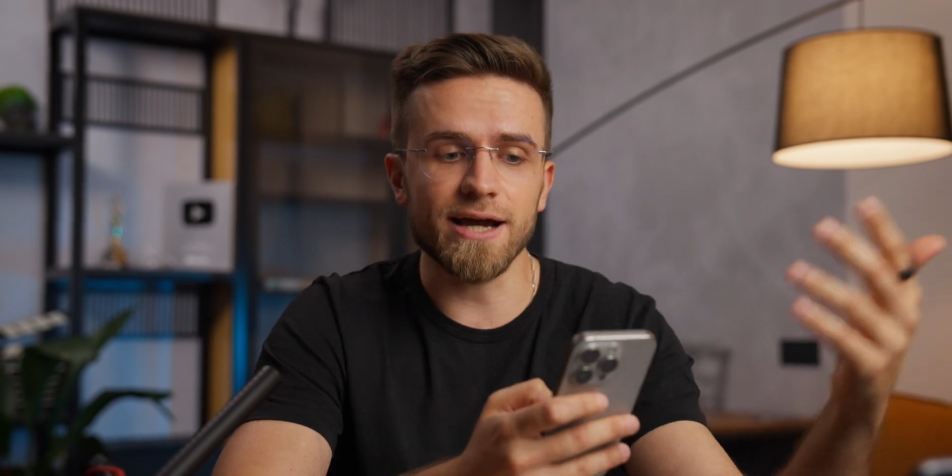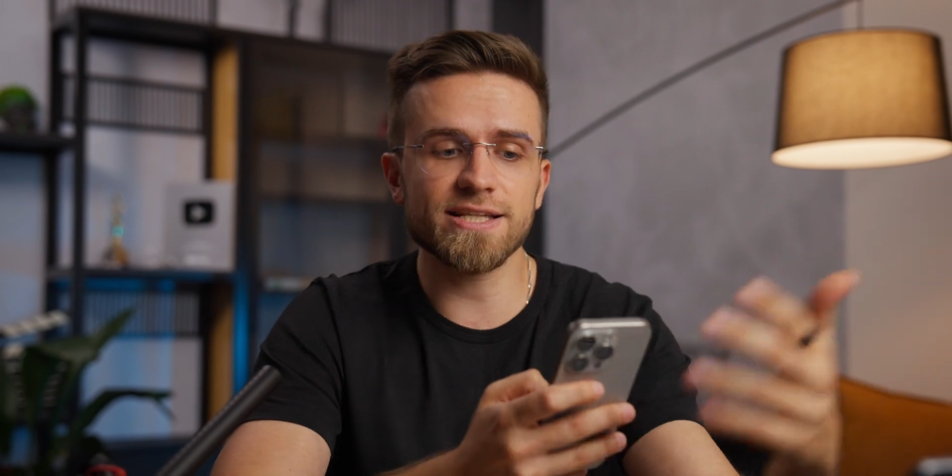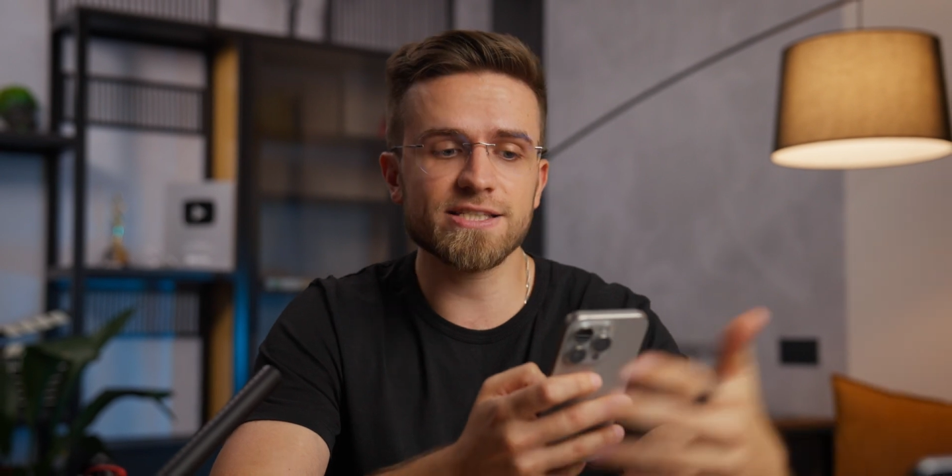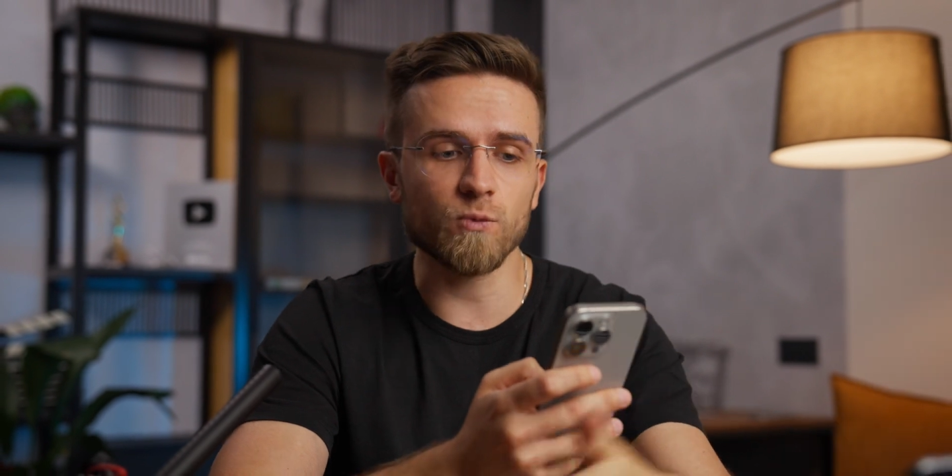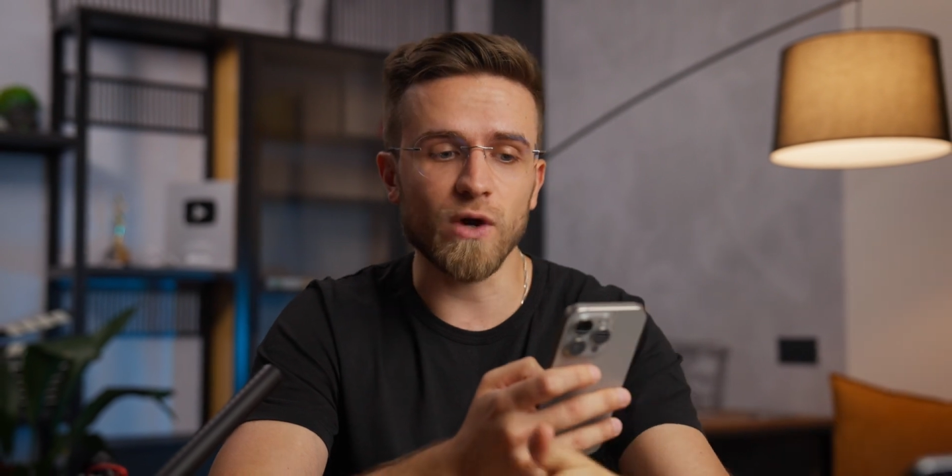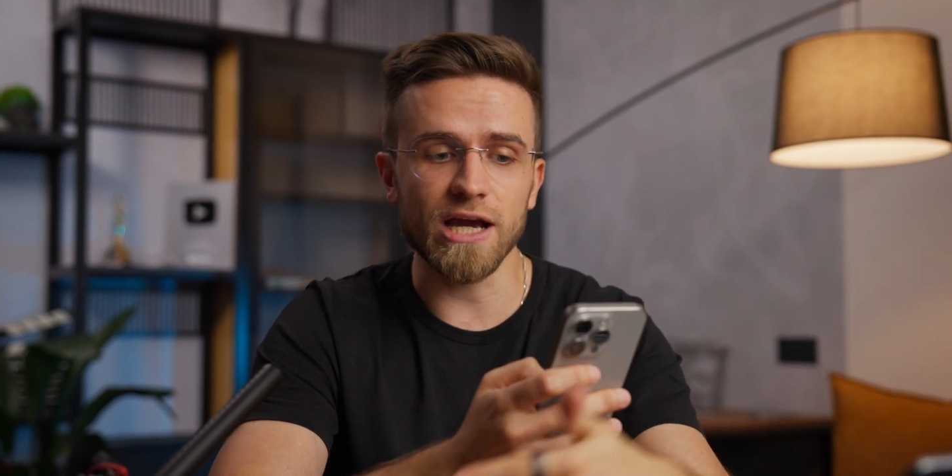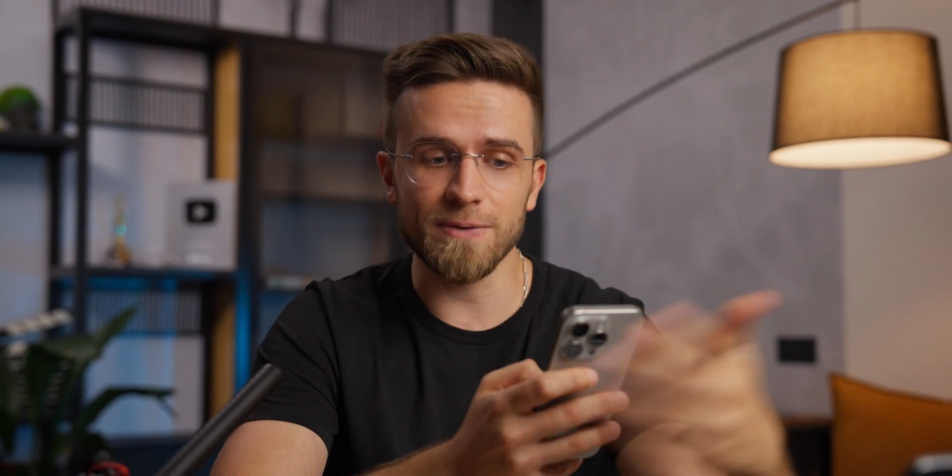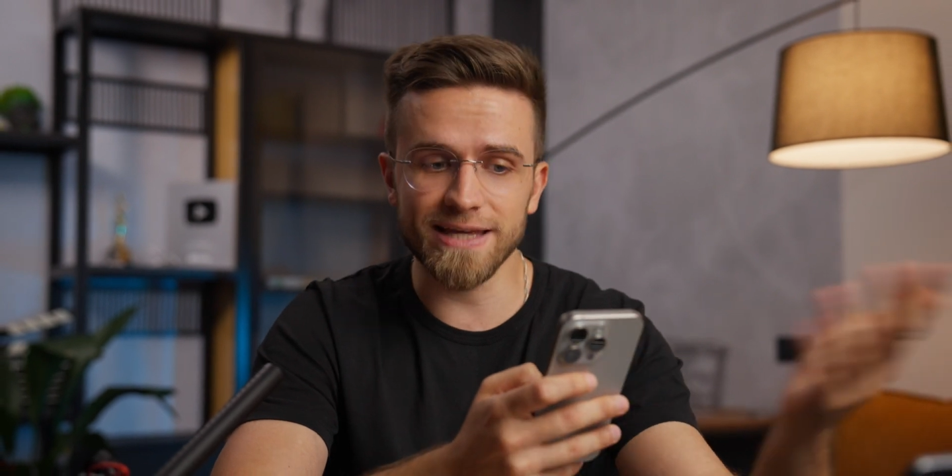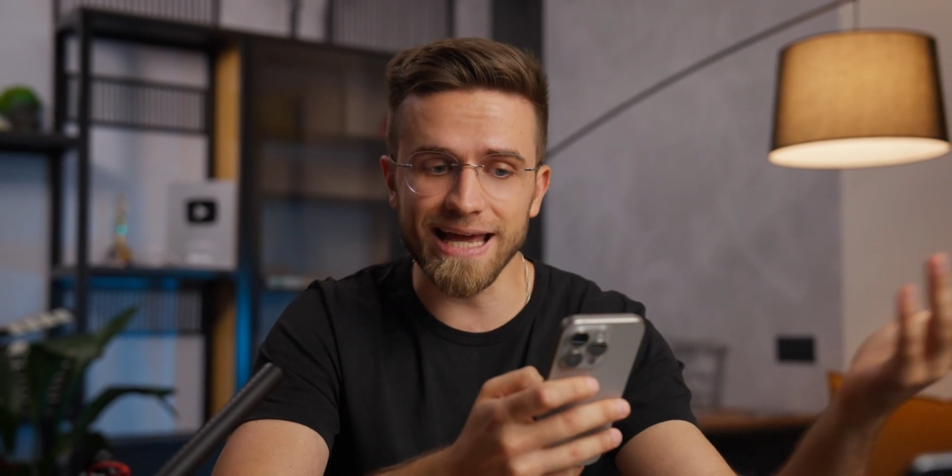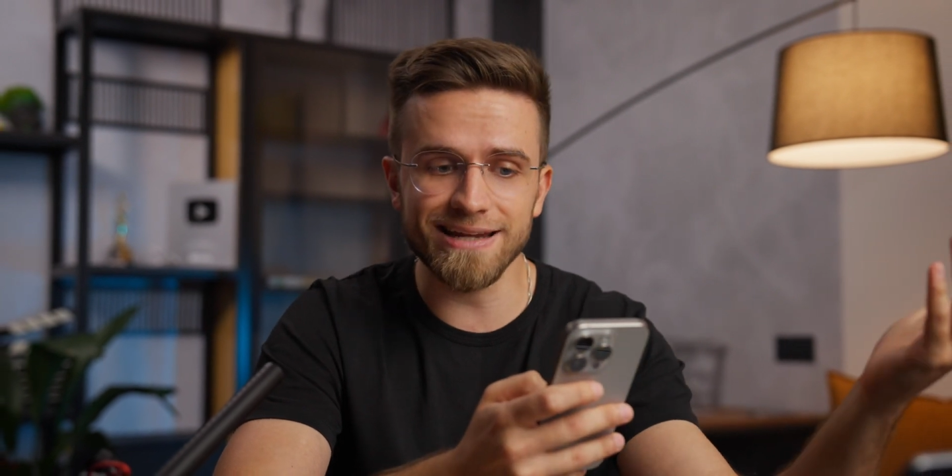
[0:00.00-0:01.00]
I
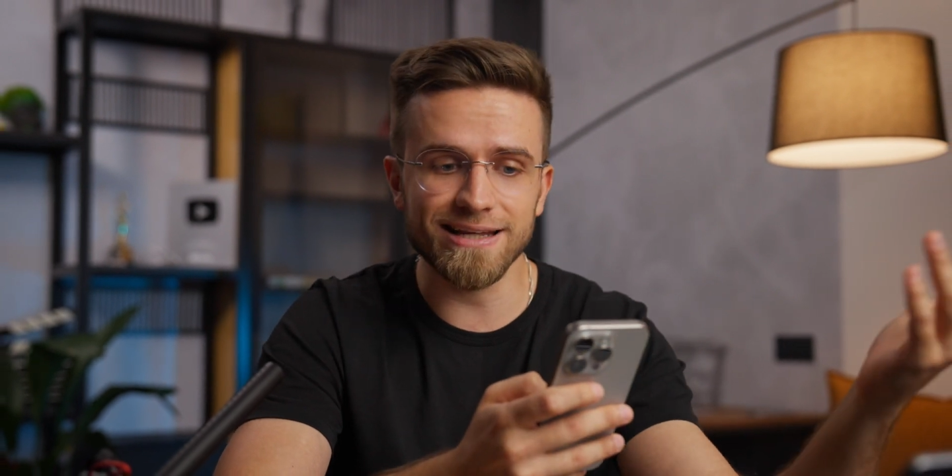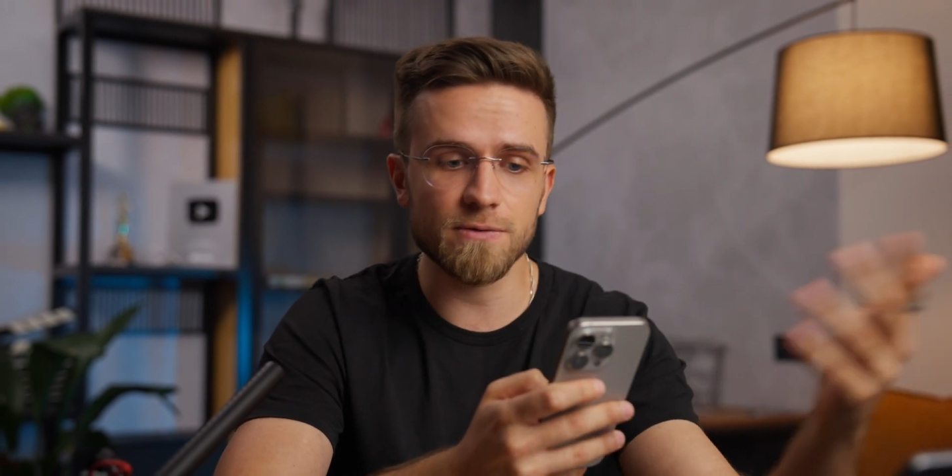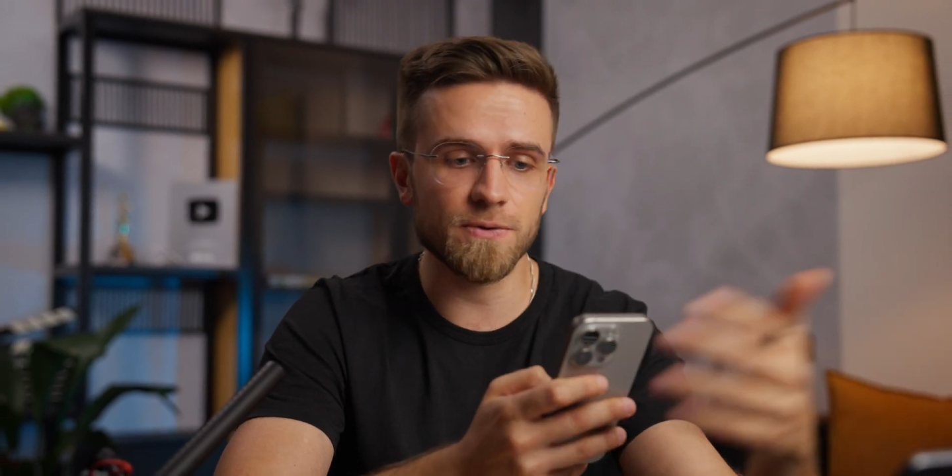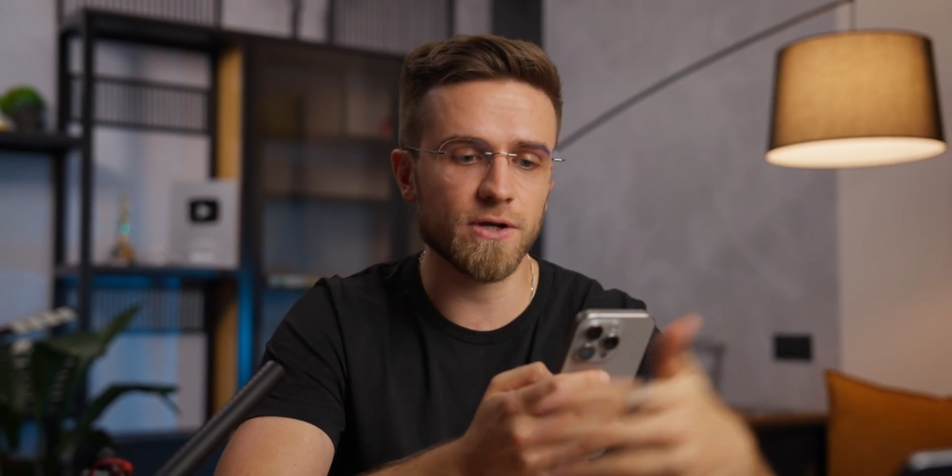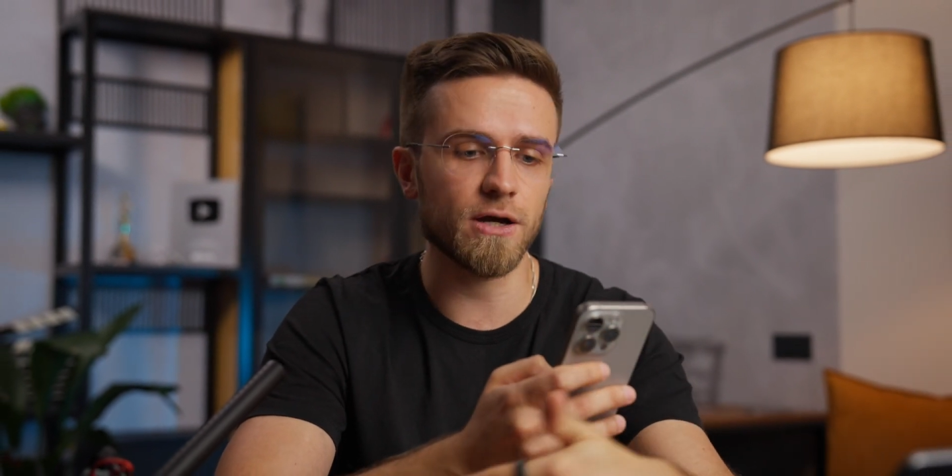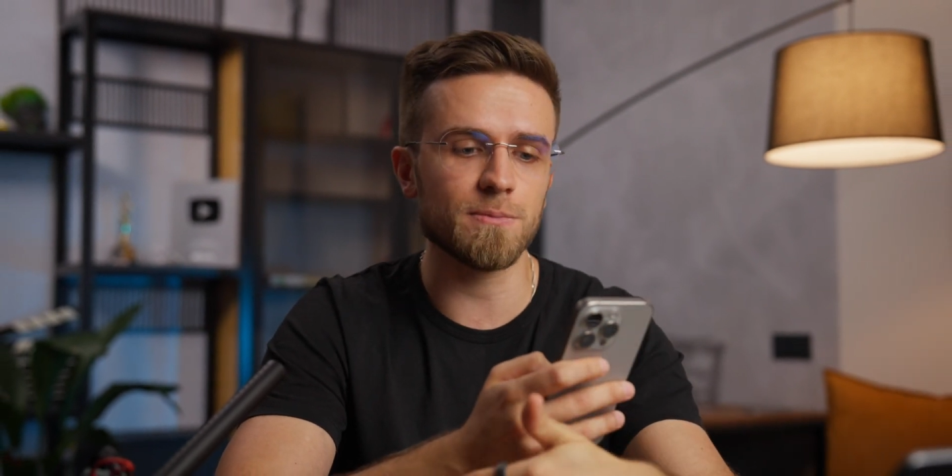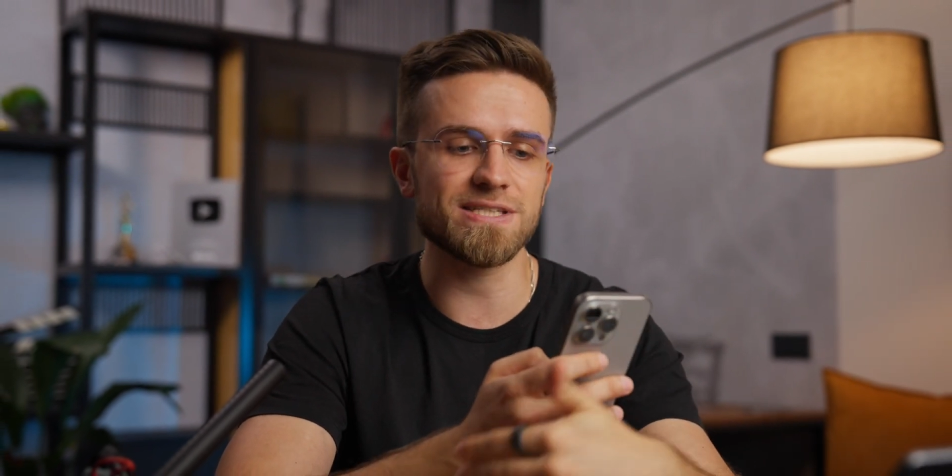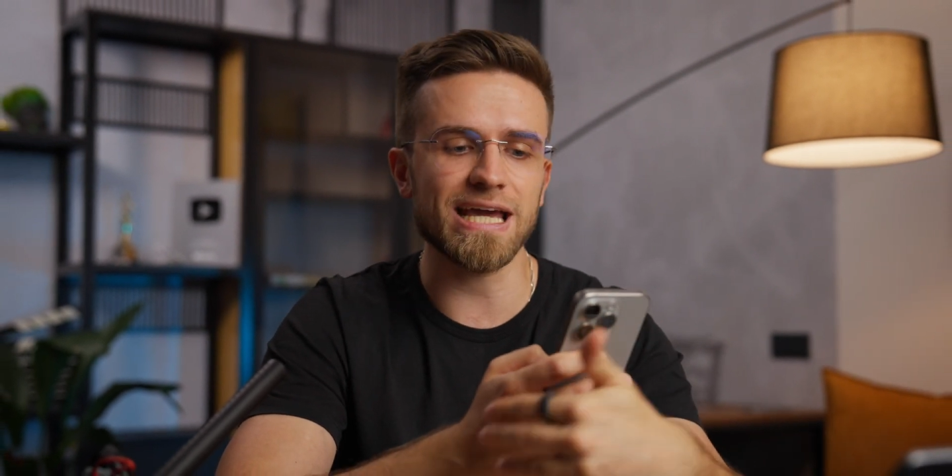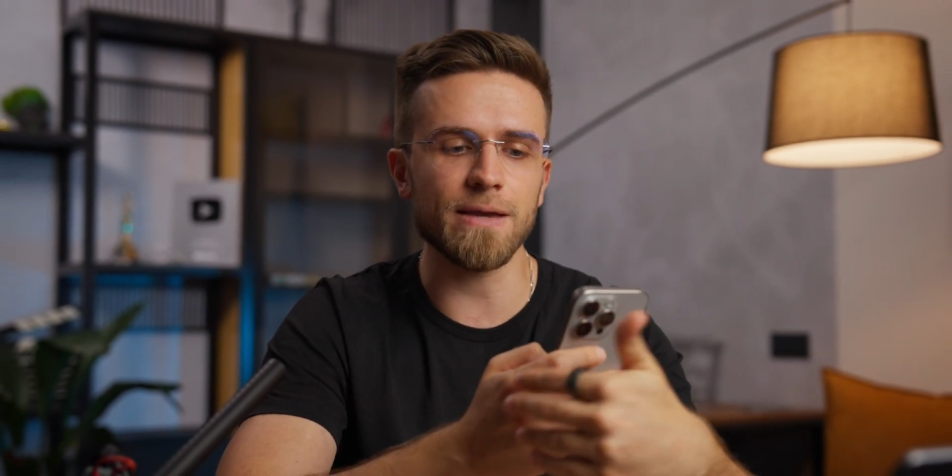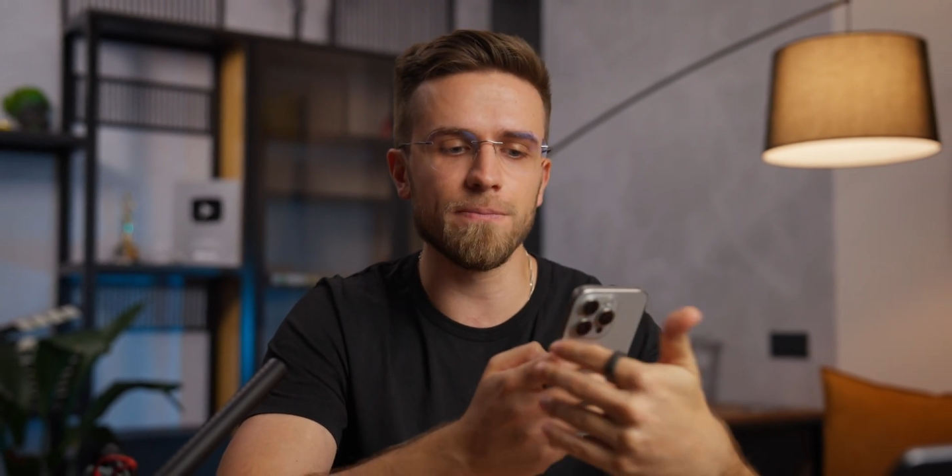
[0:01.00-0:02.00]
swipe again and it
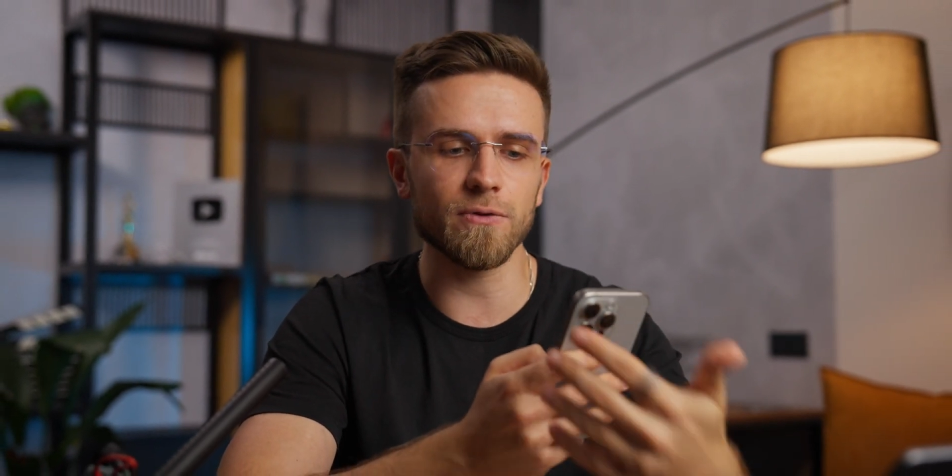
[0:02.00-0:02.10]
becomes a